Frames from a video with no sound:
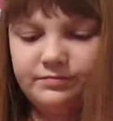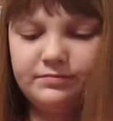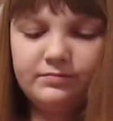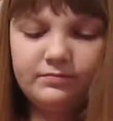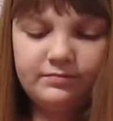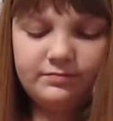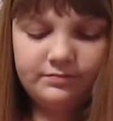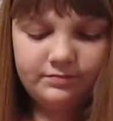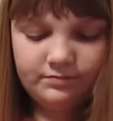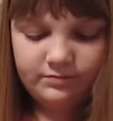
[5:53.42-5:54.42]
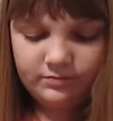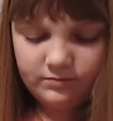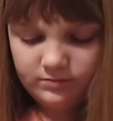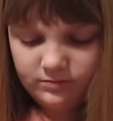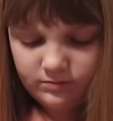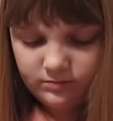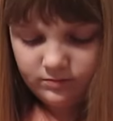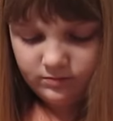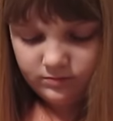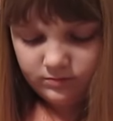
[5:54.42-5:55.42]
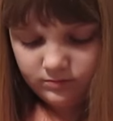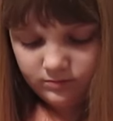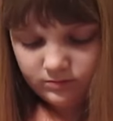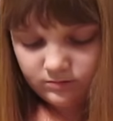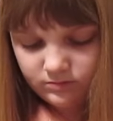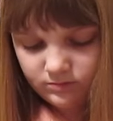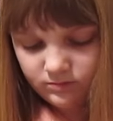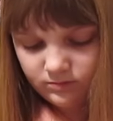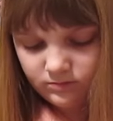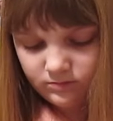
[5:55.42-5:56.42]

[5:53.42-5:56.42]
No one is speaking in this clip.